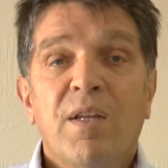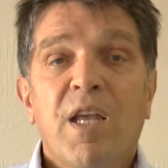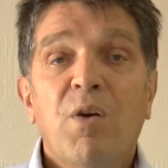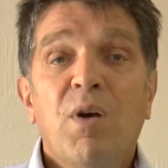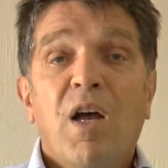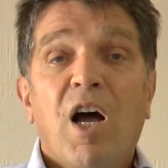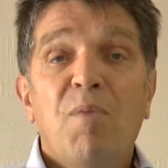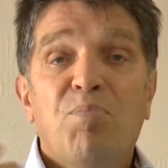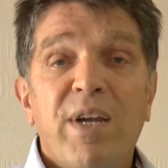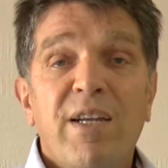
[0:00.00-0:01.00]
Now,
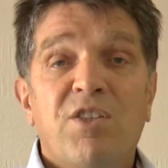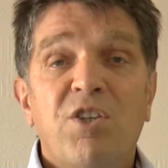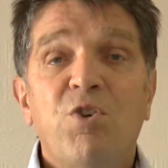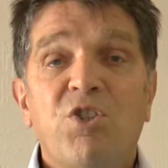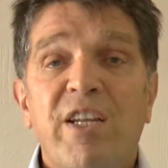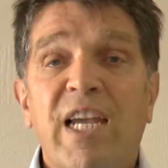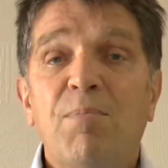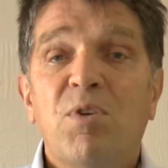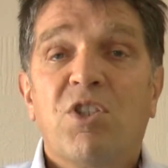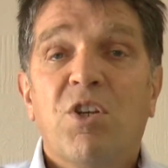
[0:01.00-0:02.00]
our brains are usually
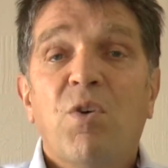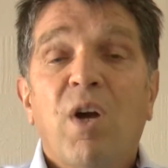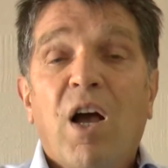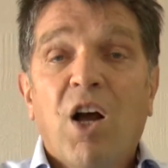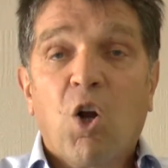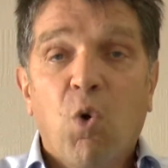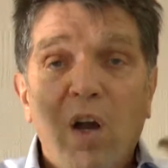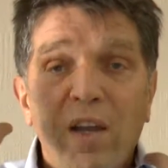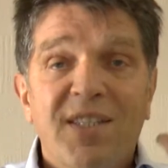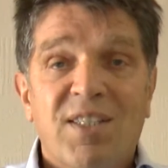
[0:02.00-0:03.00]
able to
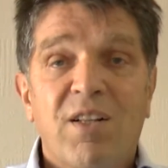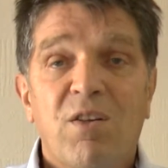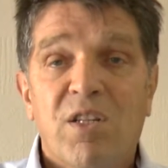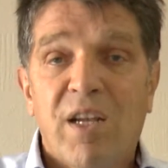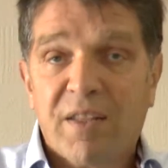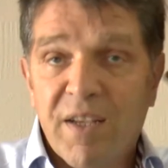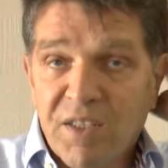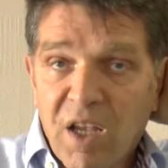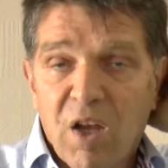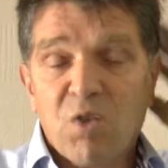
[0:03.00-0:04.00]
acquire skills like
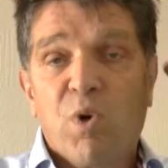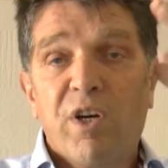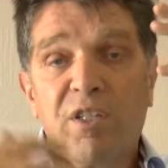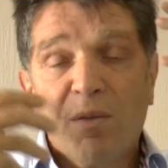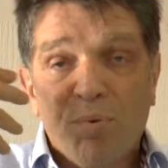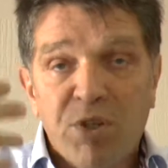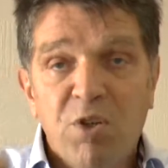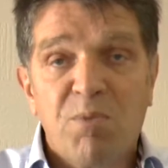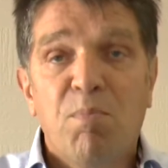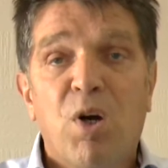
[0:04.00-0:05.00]
this, hardwire them,
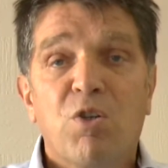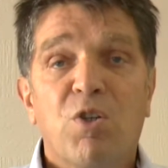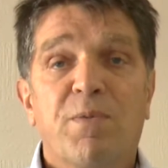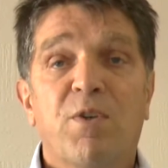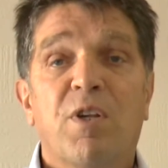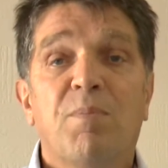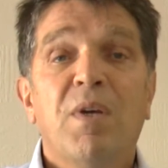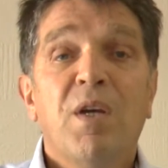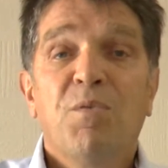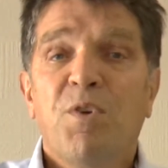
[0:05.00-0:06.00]
produce models for them,
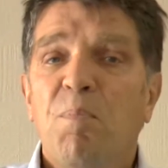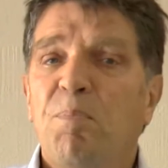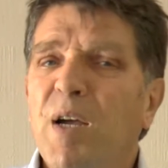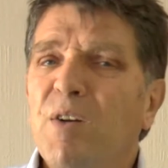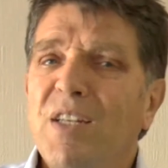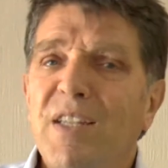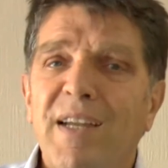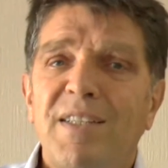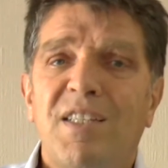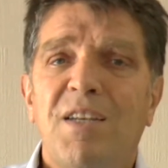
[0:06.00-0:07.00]
for about
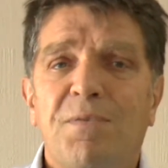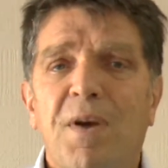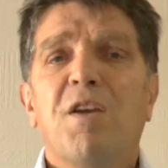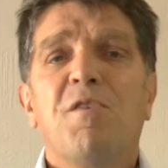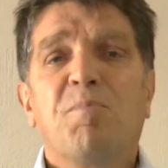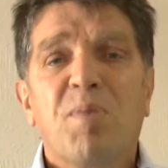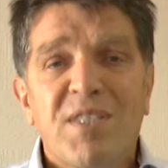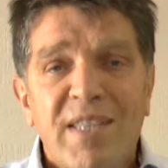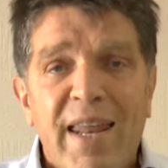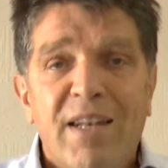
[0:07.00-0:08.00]

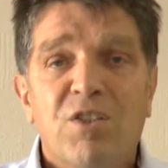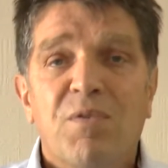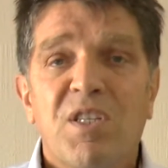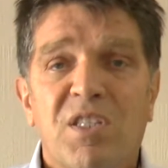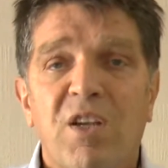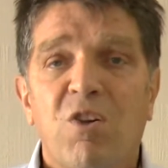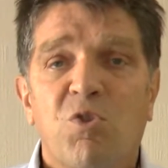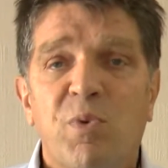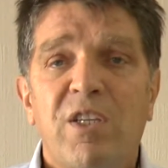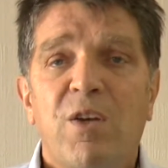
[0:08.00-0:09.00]
95% of the
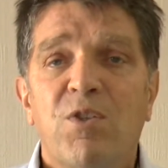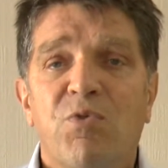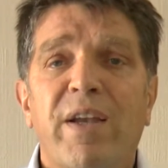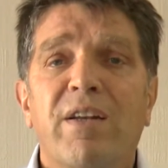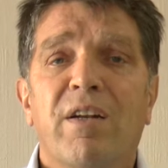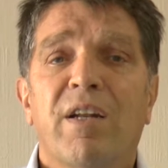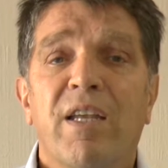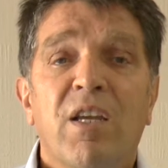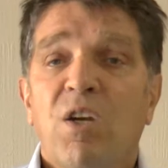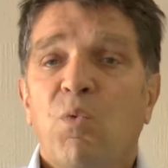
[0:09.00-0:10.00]
skills we use
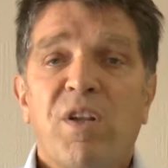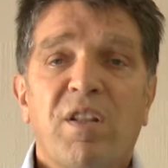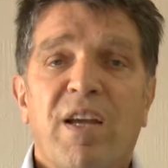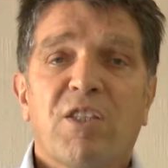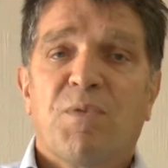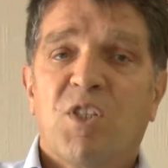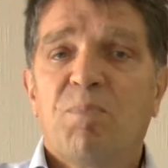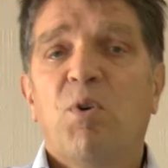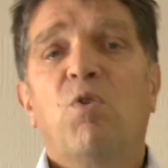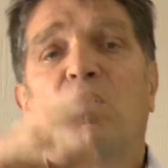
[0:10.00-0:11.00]
regularly, whether that's for
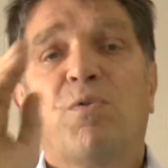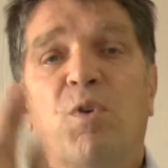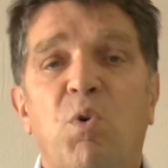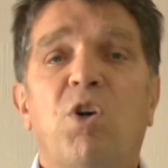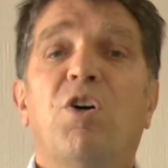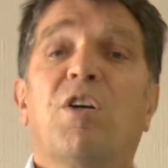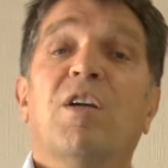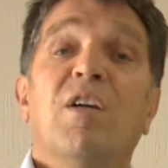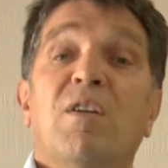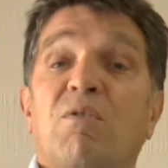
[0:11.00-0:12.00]
sport, for work,
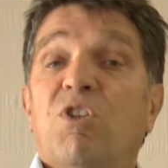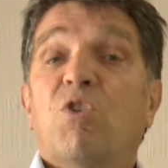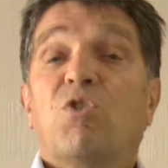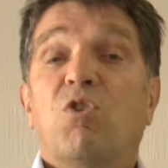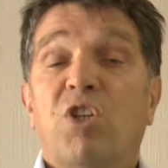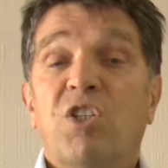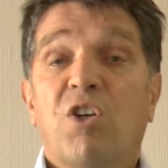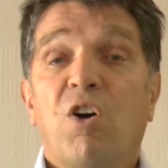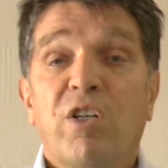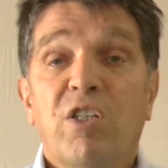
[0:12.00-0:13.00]

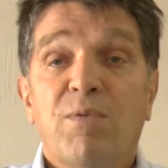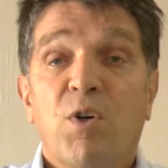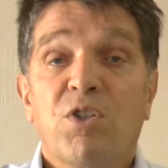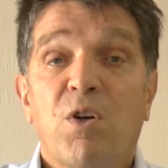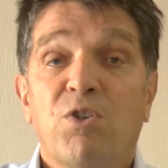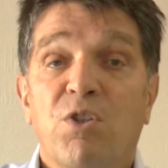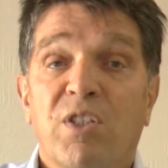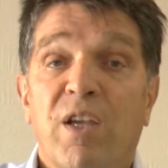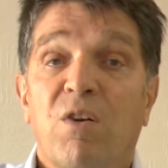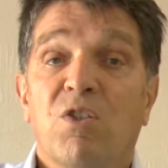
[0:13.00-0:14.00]
just cognitive or social
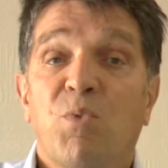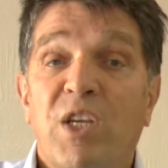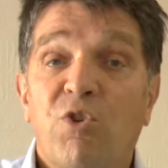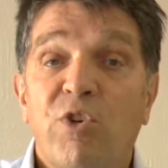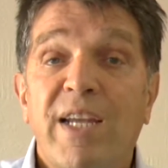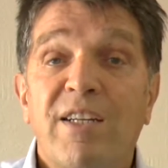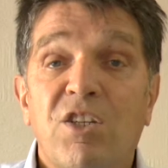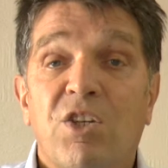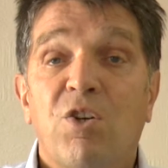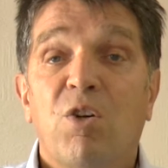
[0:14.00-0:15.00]
skills. We create
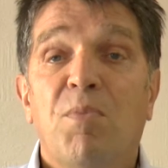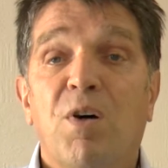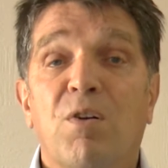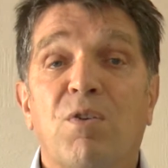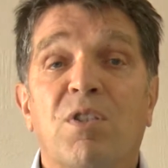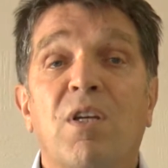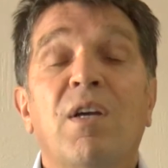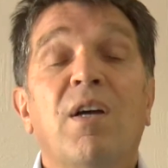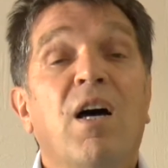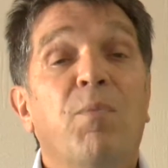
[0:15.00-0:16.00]
internal models
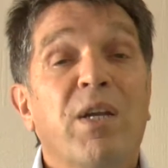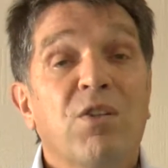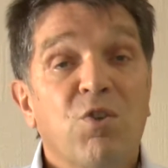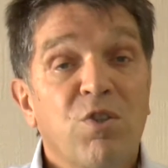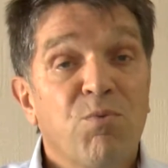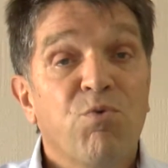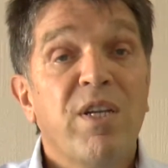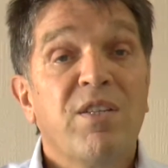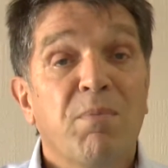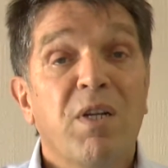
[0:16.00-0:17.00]
and we can do them
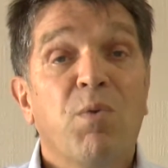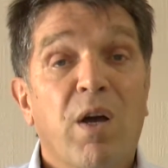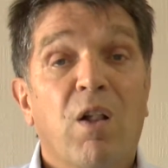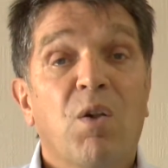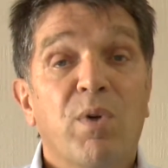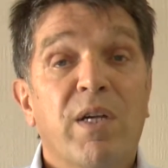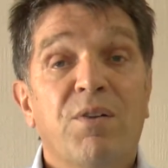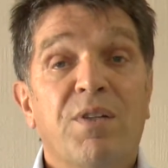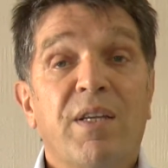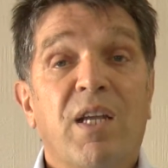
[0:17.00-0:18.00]
reasonably well
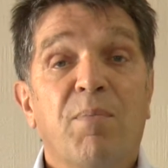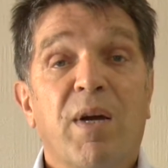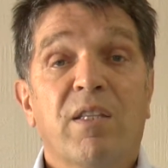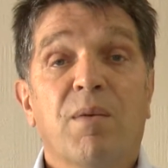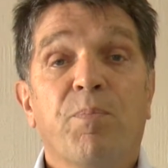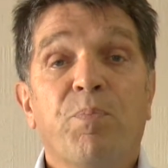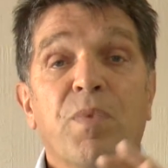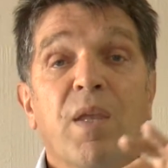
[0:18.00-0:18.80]
without thinking about them.